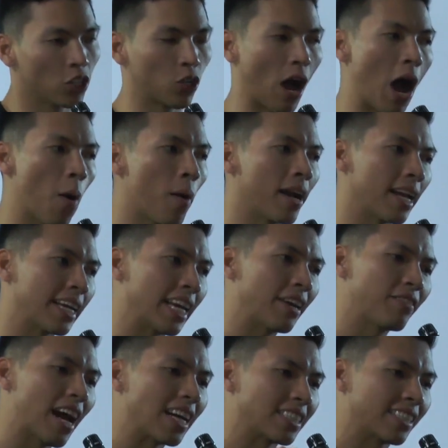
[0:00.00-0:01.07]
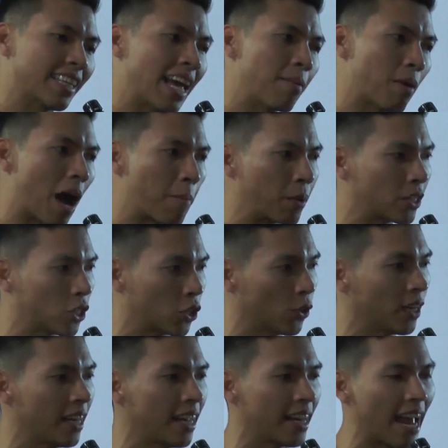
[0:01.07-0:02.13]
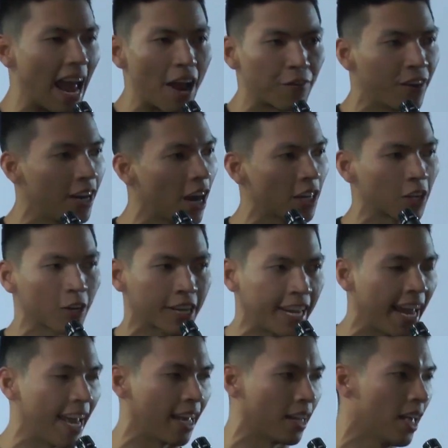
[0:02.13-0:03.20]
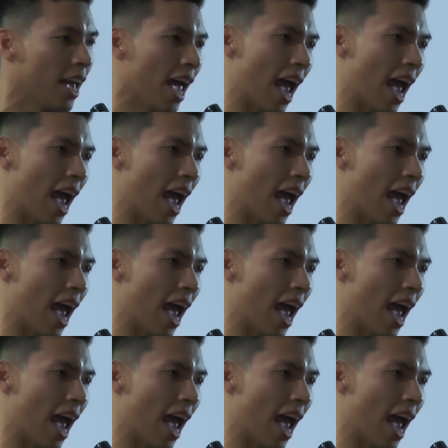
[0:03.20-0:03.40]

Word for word: So I want to give that same opportunity to every other kid,